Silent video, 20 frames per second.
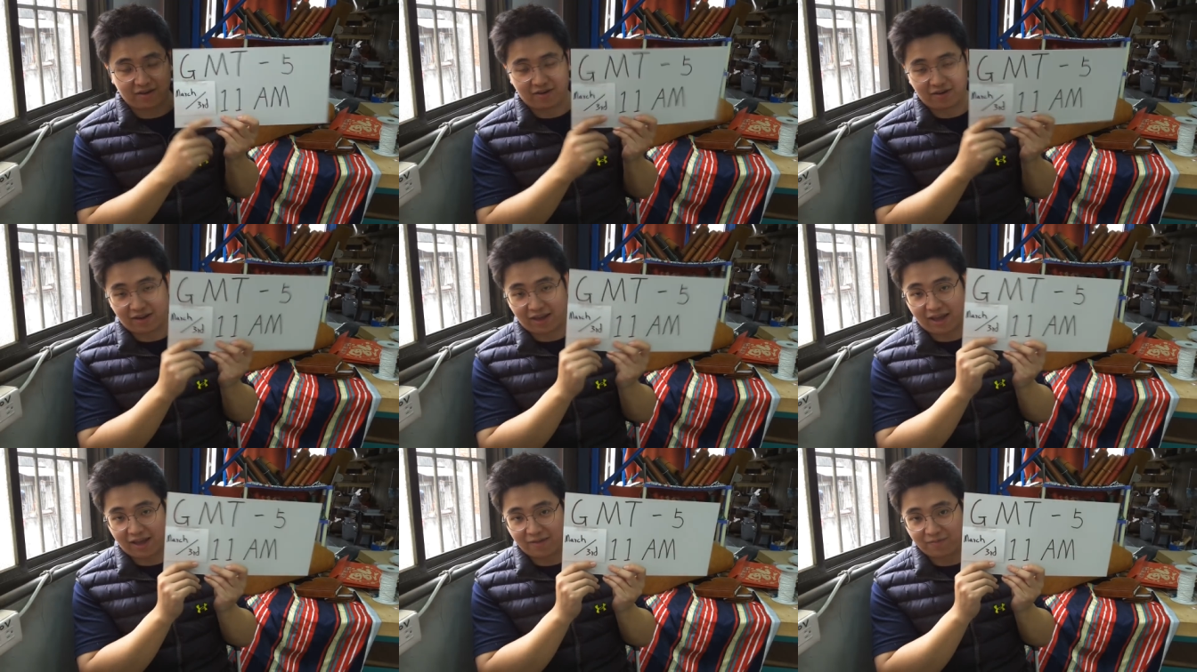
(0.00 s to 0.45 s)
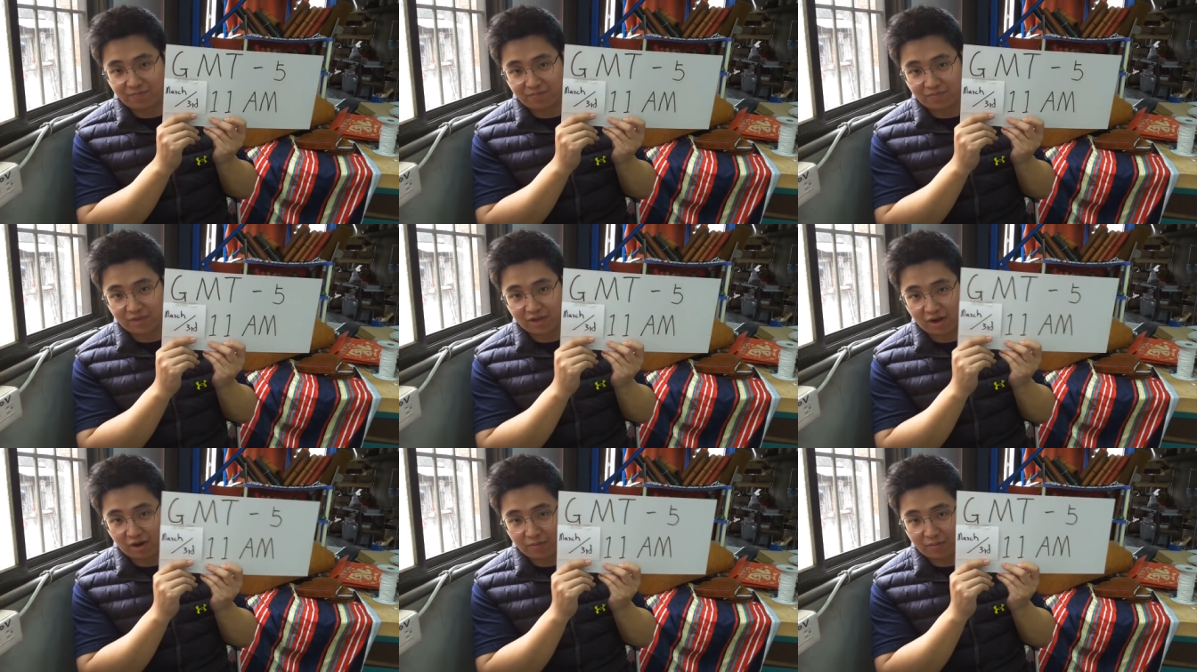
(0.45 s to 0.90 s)
Okay,
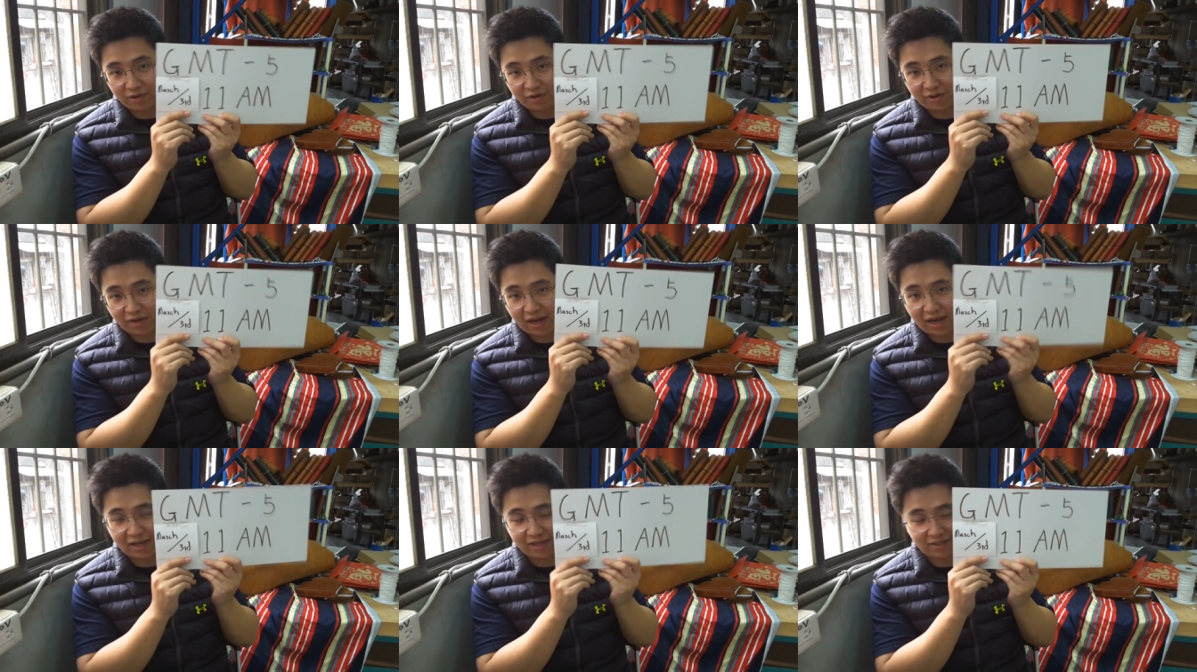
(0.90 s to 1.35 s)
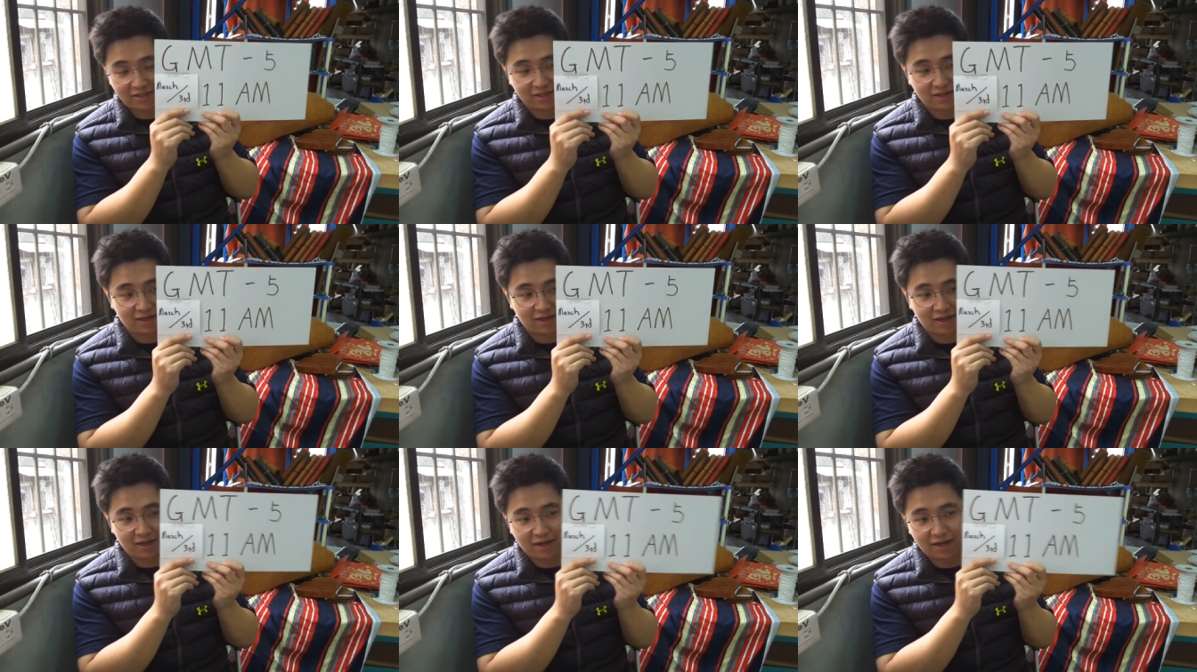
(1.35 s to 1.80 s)
hope you guys
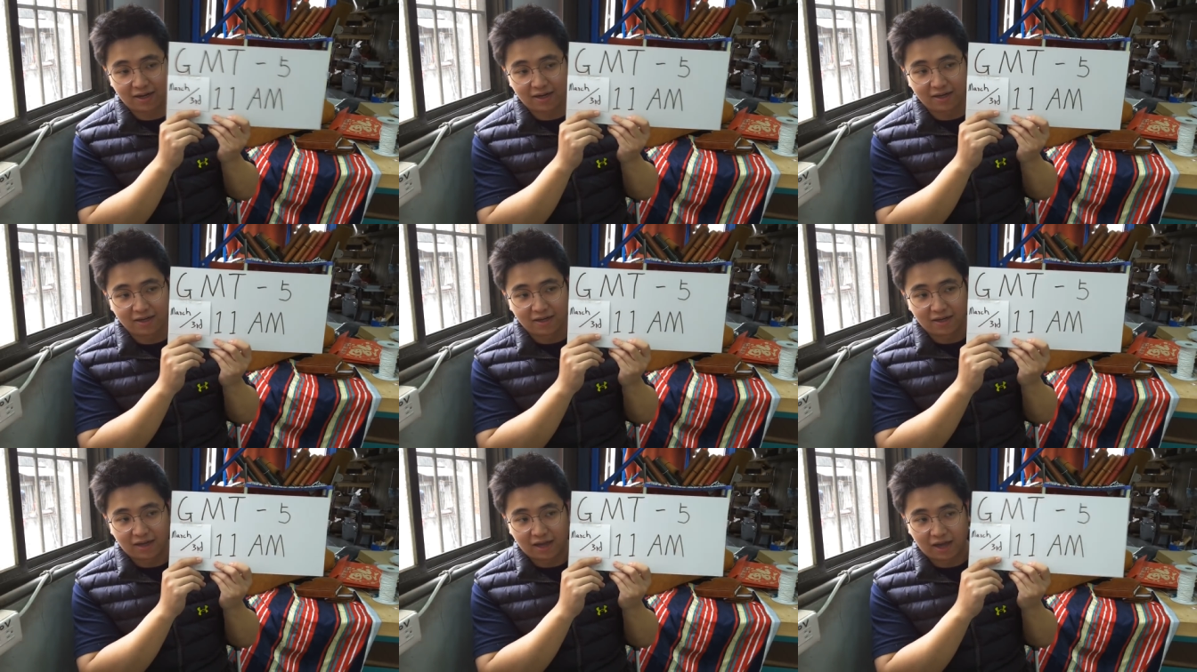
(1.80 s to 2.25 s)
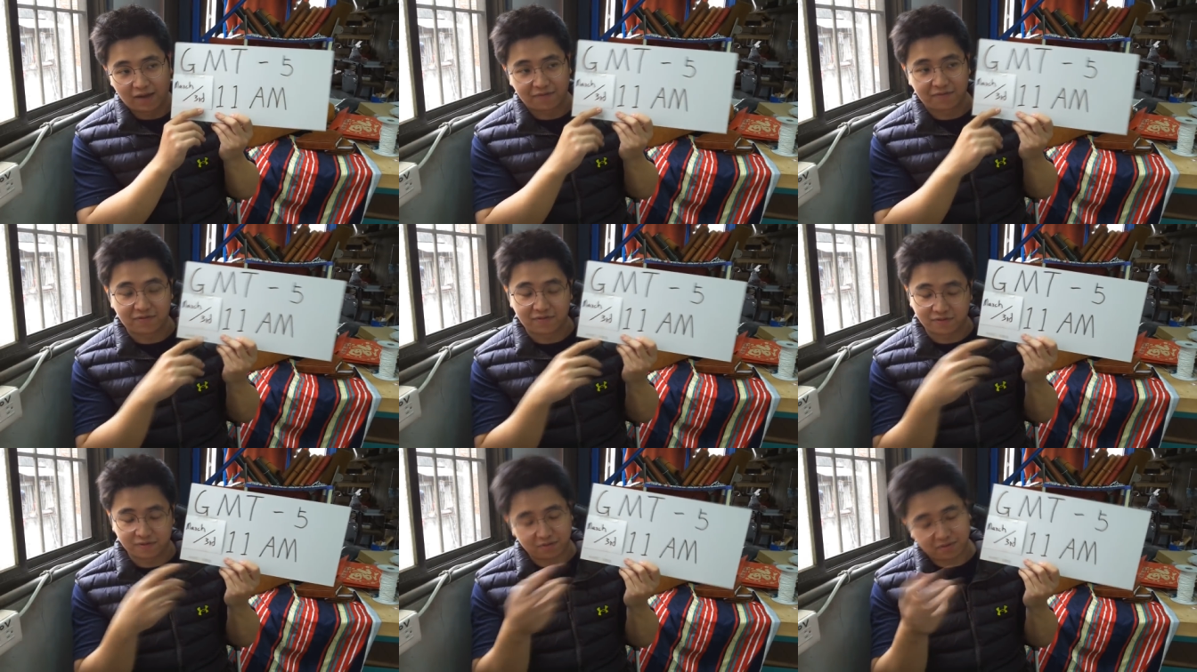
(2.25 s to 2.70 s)
have
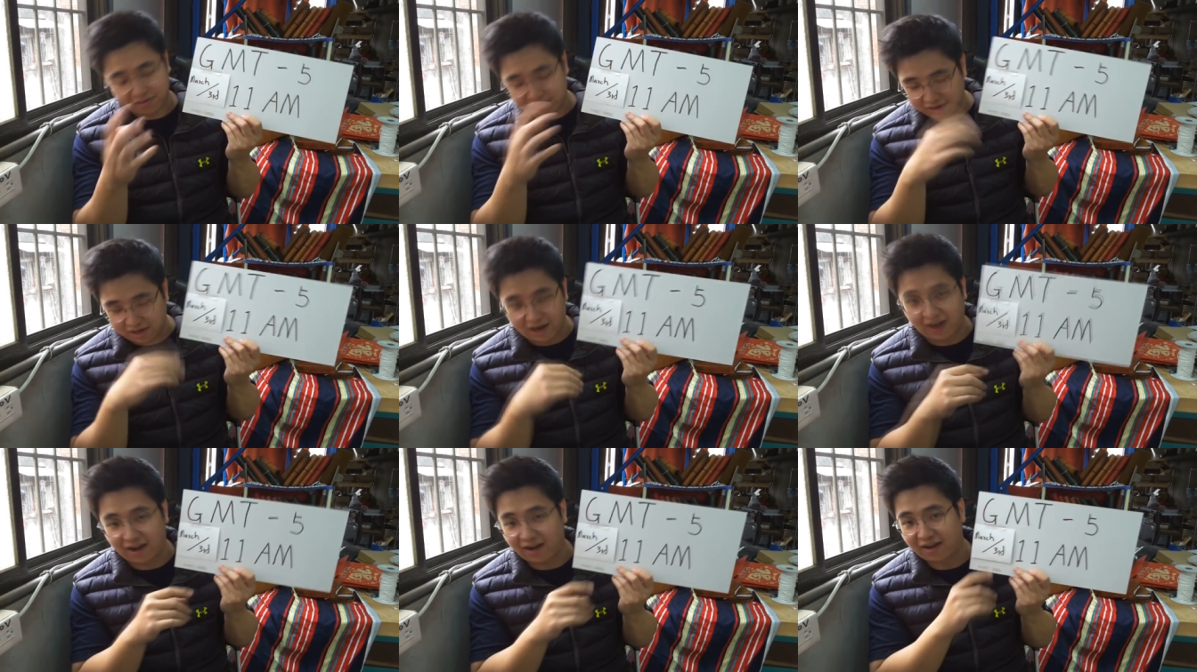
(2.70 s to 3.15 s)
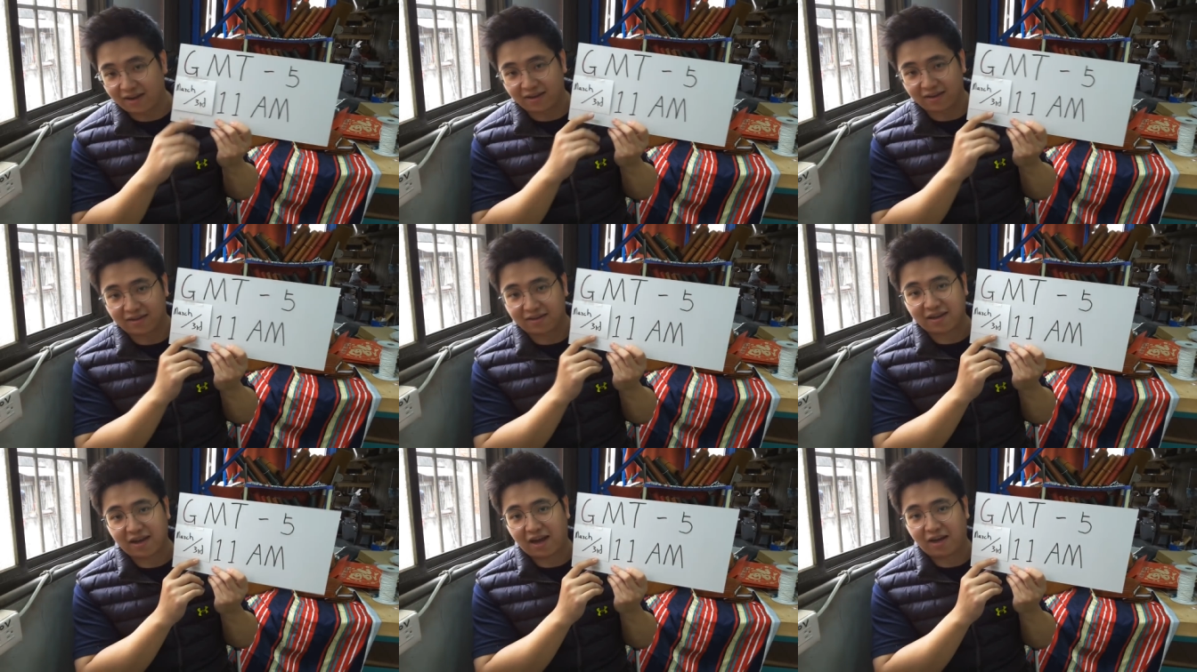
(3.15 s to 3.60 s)

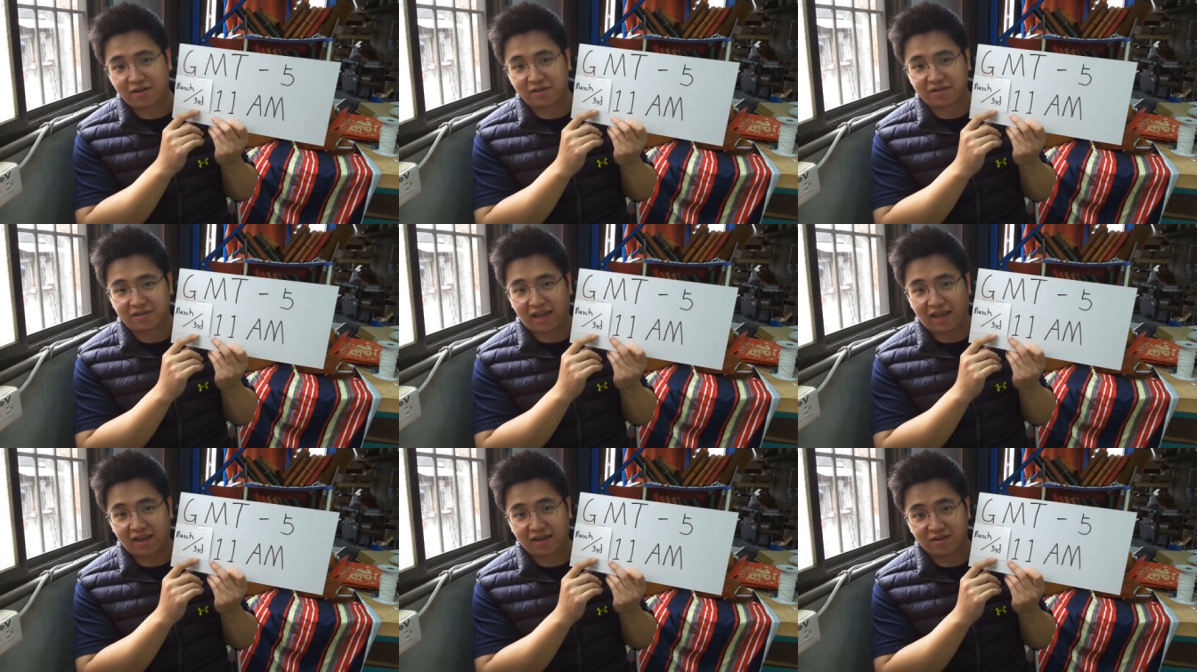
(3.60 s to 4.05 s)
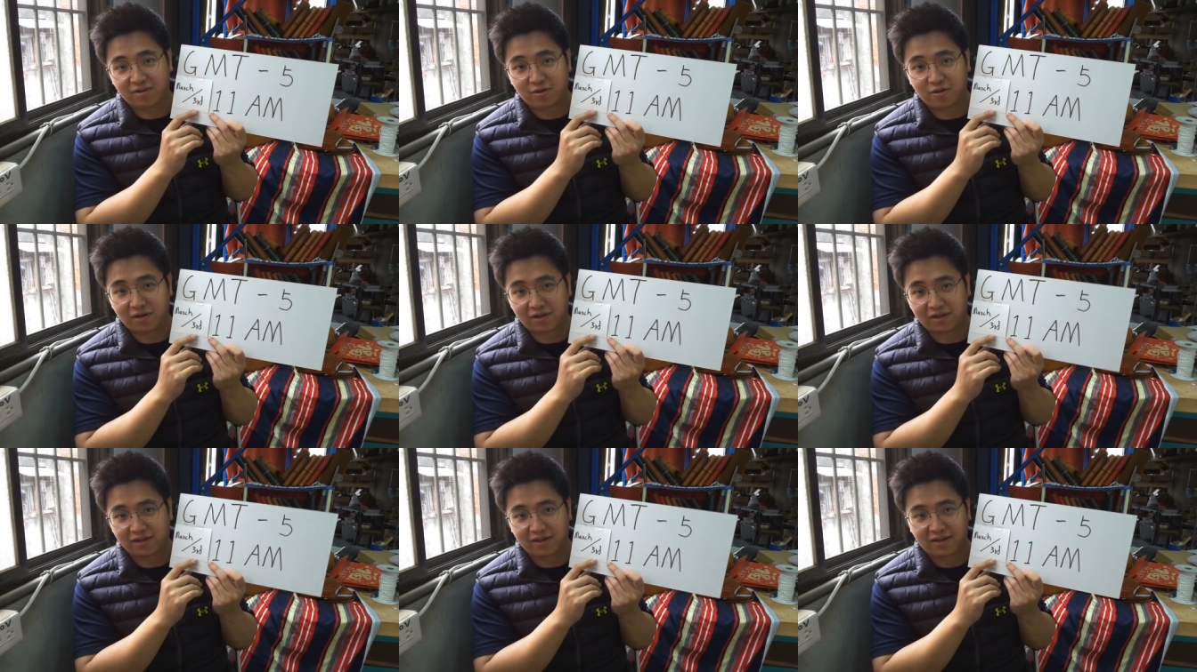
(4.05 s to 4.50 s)
time come take a
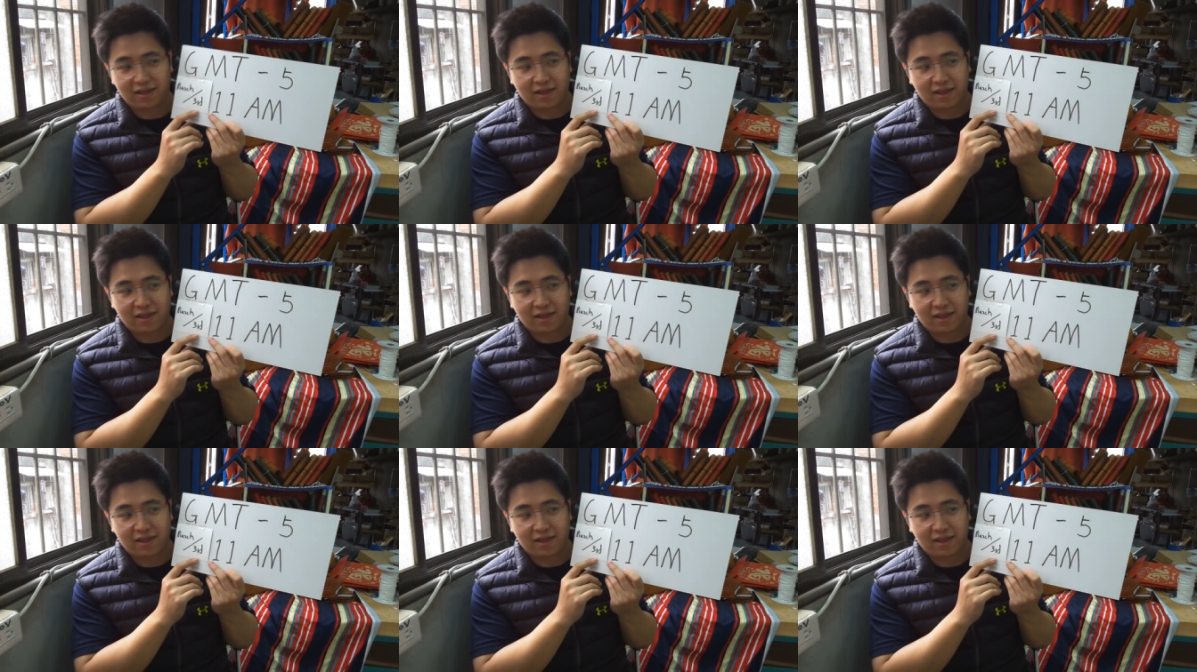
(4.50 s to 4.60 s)
look.